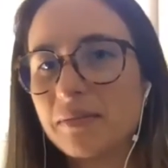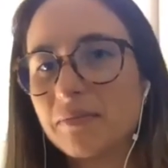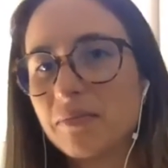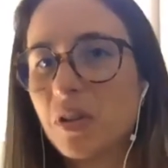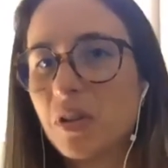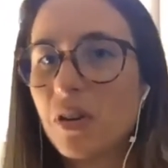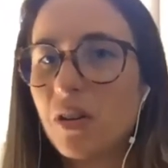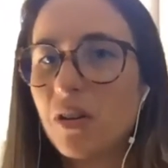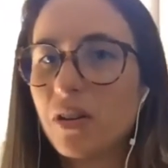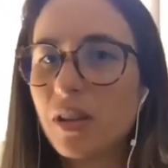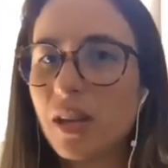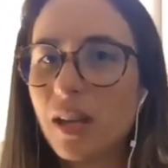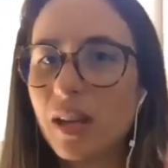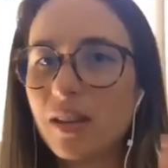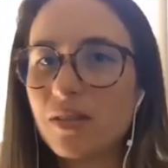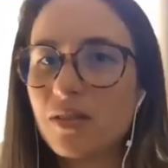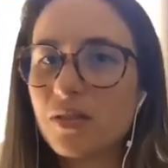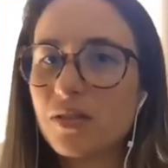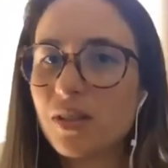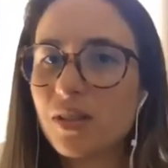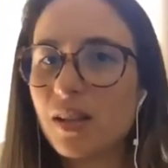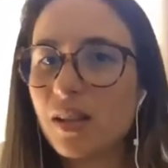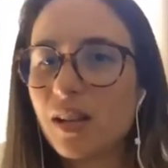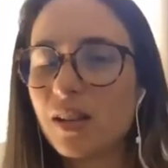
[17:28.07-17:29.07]
oh yeah,
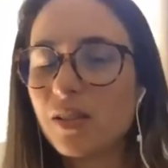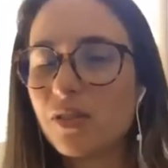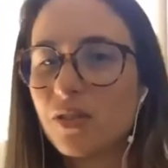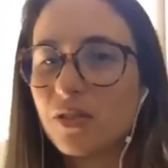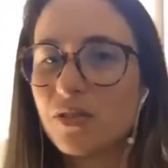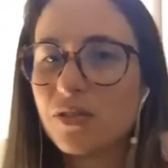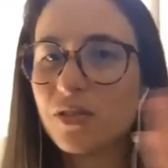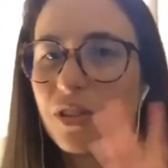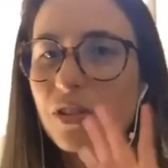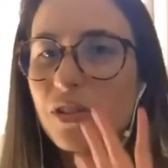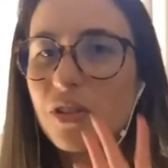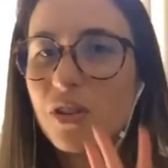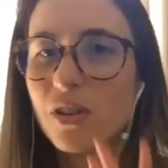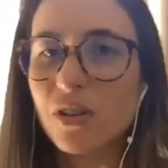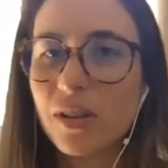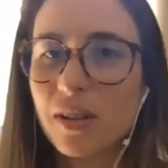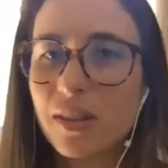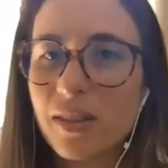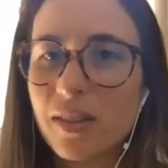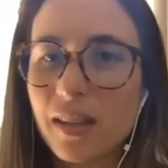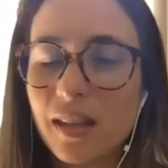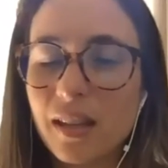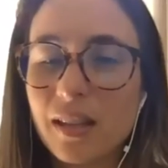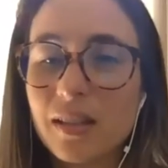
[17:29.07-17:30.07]
those are like just the
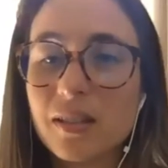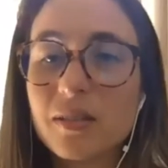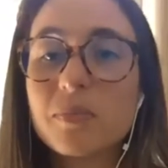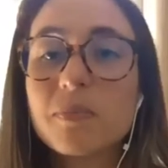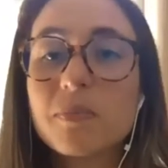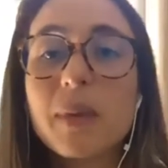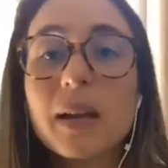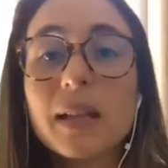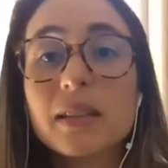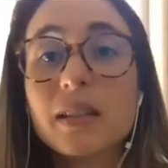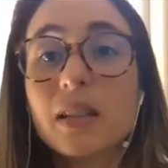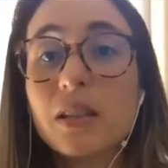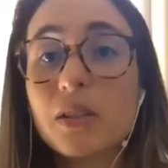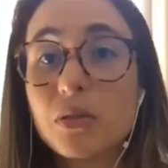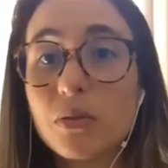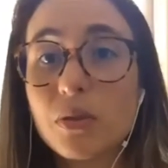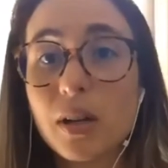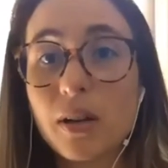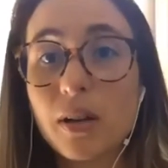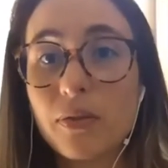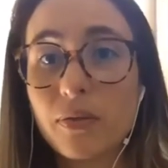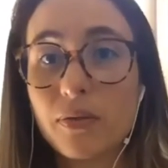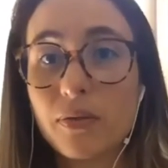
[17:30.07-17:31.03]
yogi things, but they do have